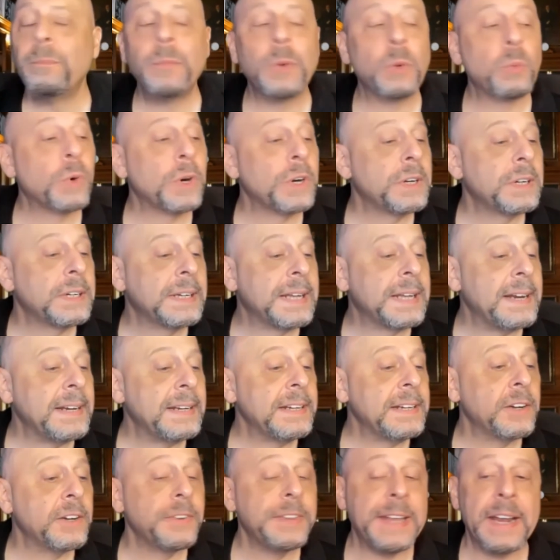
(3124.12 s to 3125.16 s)
We're getting
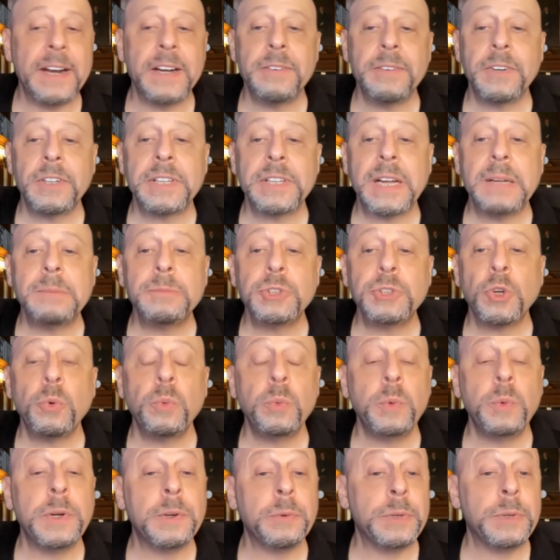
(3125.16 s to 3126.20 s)
near the end of our time, so
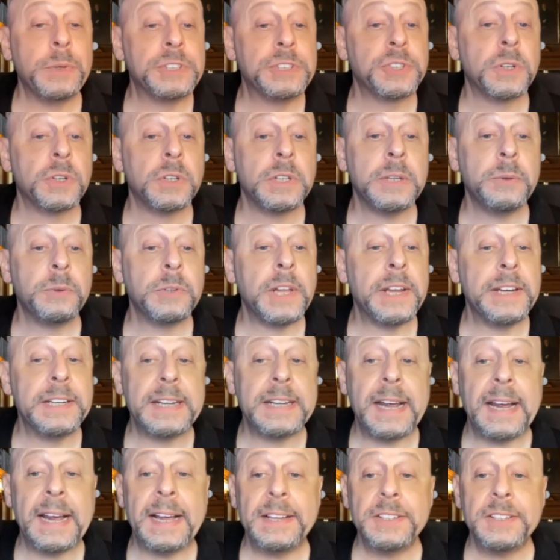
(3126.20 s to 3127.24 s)
we certainly would like
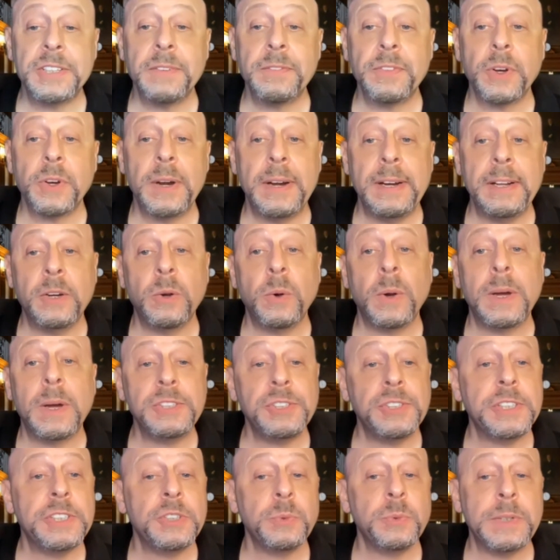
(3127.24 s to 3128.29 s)
to ask if there are any
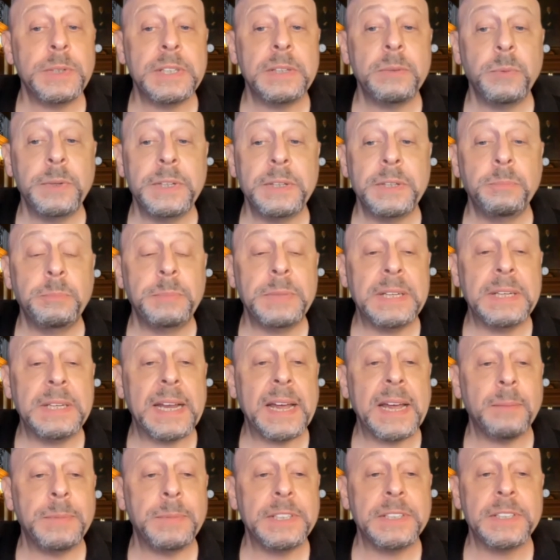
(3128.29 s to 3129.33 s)
questions. We'd be
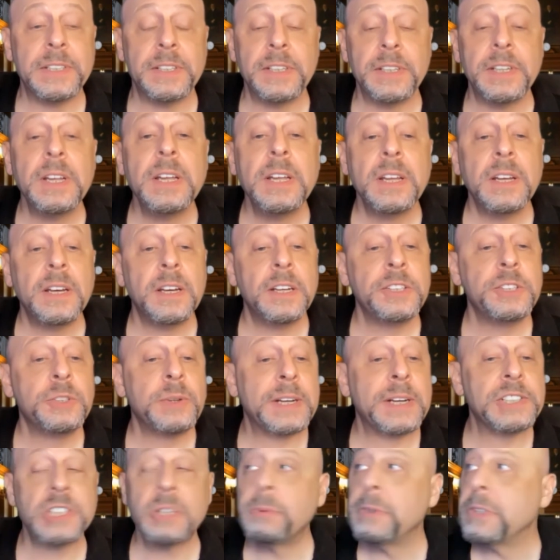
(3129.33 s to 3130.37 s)
happy to
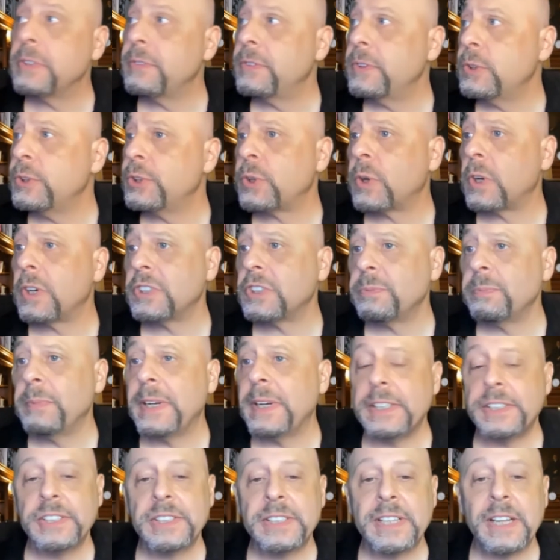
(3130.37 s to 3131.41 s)
address them in the few short
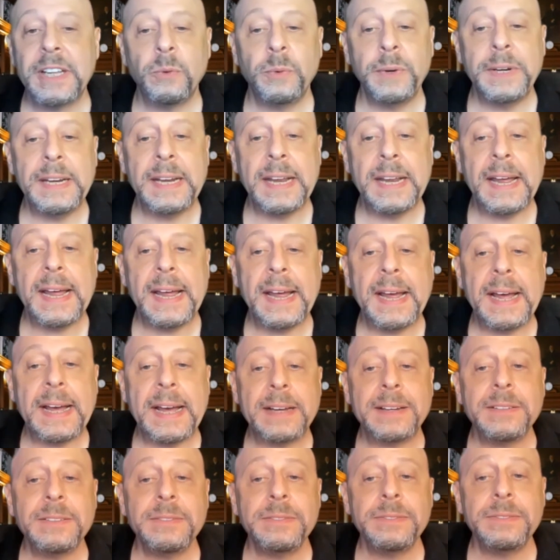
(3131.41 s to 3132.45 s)
minutes that we
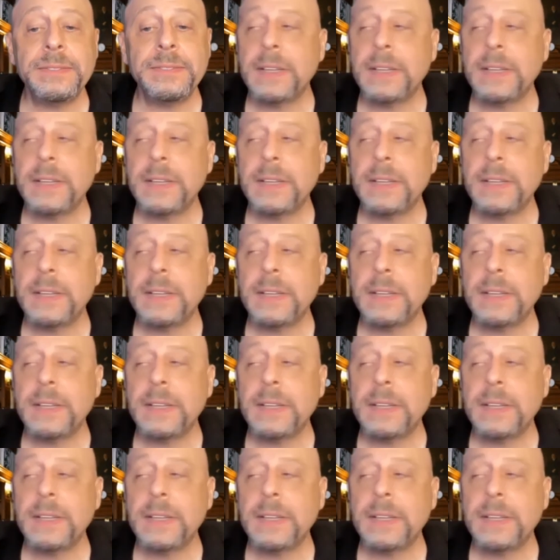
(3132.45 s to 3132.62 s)
have.